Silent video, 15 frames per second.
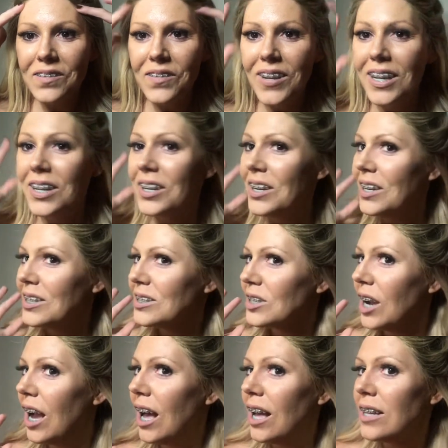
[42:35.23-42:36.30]
Fingers
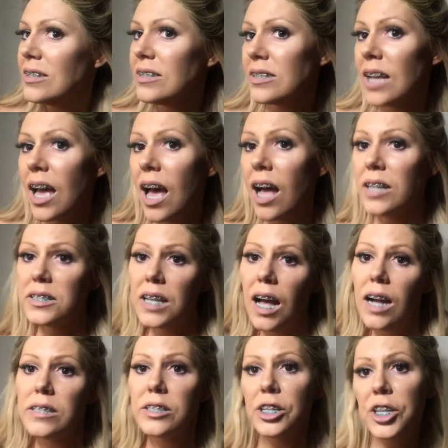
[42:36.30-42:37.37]
crossed.
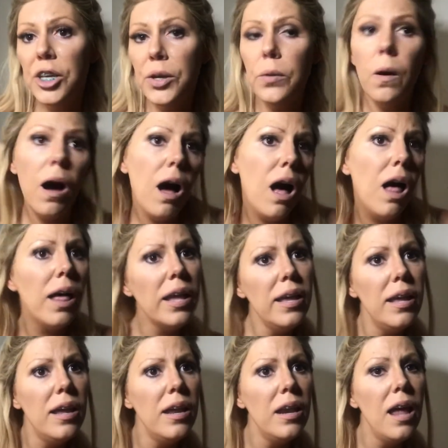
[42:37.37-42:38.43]
Talk to you all
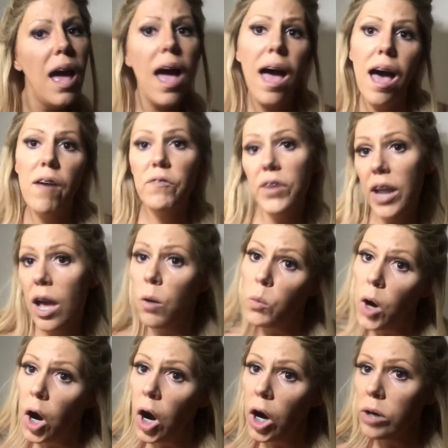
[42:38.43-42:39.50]
in half an
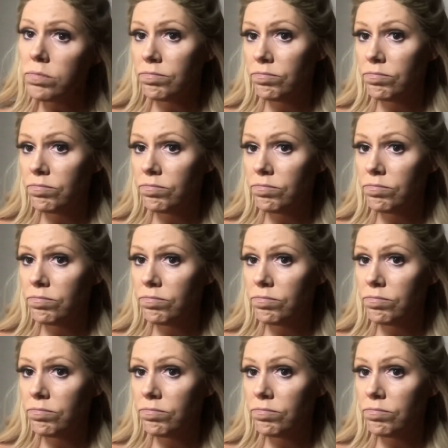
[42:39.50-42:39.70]
hour.